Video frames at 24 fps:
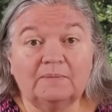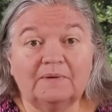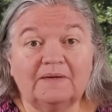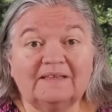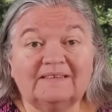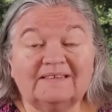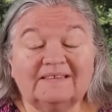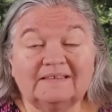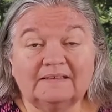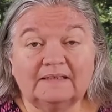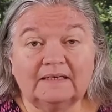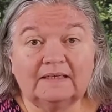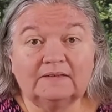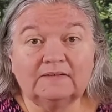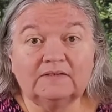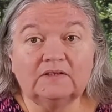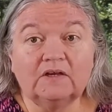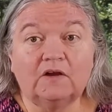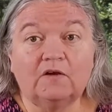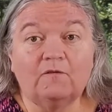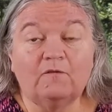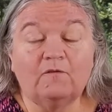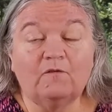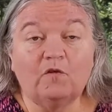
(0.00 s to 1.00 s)
in sets
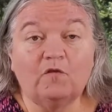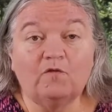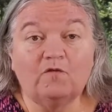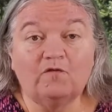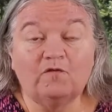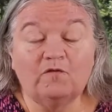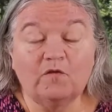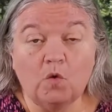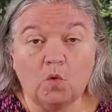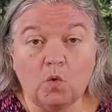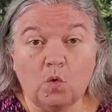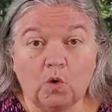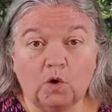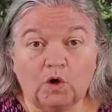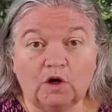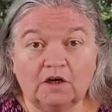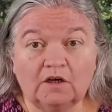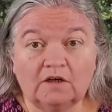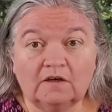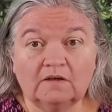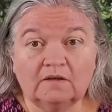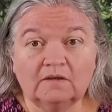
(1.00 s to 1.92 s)
of 4